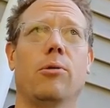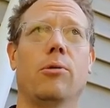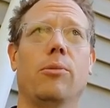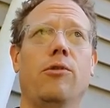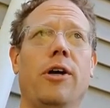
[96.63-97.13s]

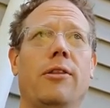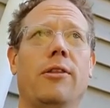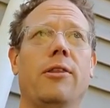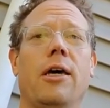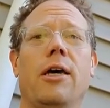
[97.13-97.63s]
or
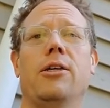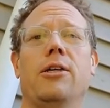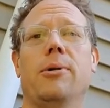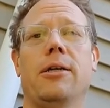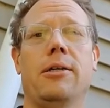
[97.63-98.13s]
moving, then
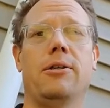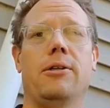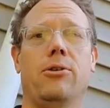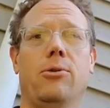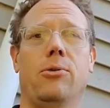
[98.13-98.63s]
you might need
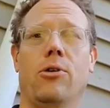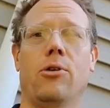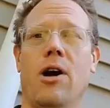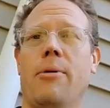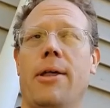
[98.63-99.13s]
to
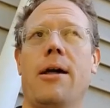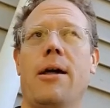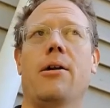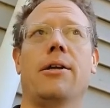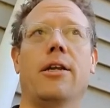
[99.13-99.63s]
grab a
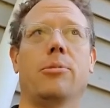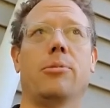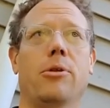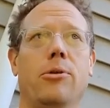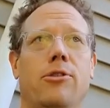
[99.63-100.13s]
ladder, get
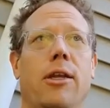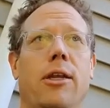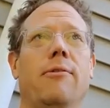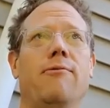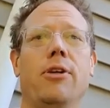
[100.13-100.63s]
up close,
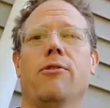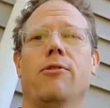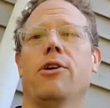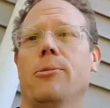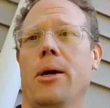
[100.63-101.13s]
and,
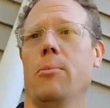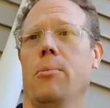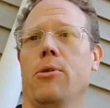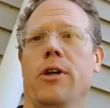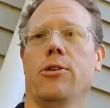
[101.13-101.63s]
feel for some
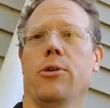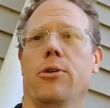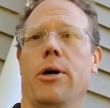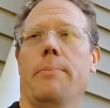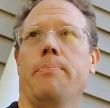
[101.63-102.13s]
air moving
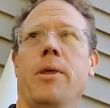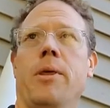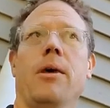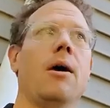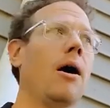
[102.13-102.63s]
through it.
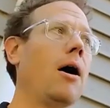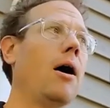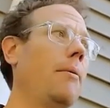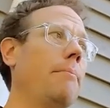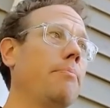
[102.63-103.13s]

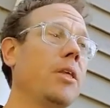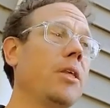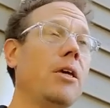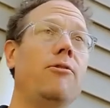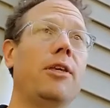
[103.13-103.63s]
Um,
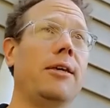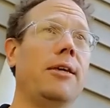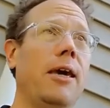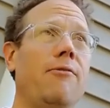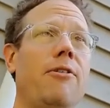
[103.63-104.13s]
if you
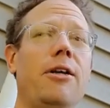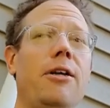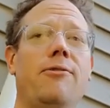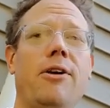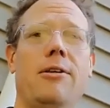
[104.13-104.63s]
can't
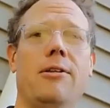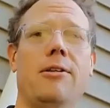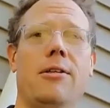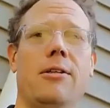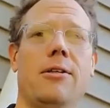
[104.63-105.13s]
find a
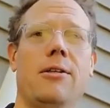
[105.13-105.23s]
vent